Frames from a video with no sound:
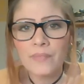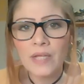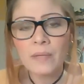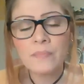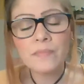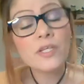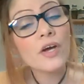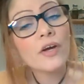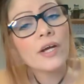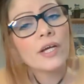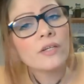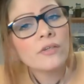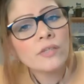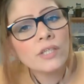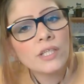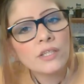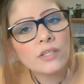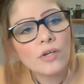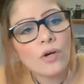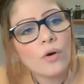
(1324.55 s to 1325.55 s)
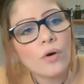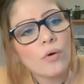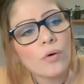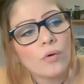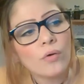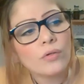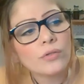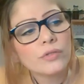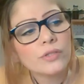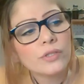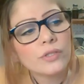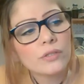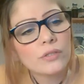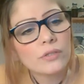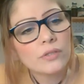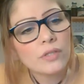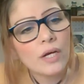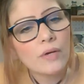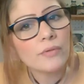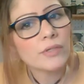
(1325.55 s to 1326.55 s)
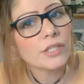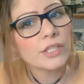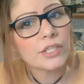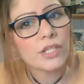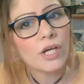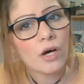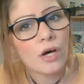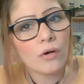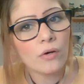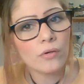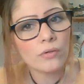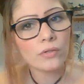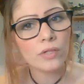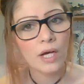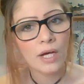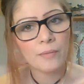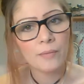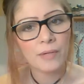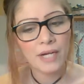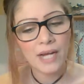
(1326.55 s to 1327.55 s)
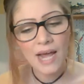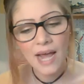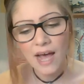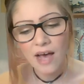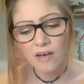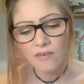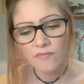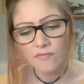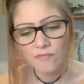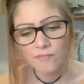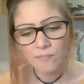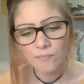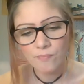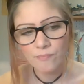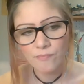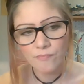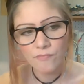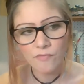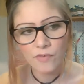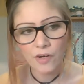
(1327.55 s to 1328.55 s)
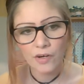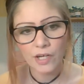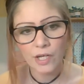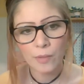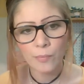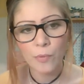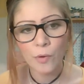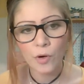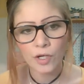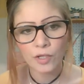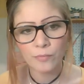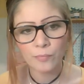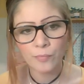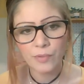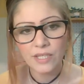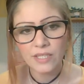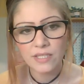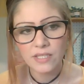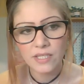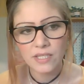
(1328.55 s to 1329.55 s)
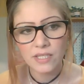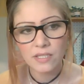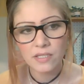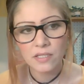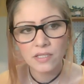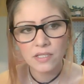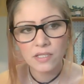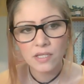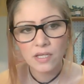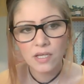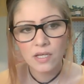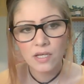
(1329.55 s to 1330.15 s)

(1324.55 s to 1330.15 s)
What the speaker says: I'm sorry, I don't need the gold. I really don't. I mean, I have very important pieces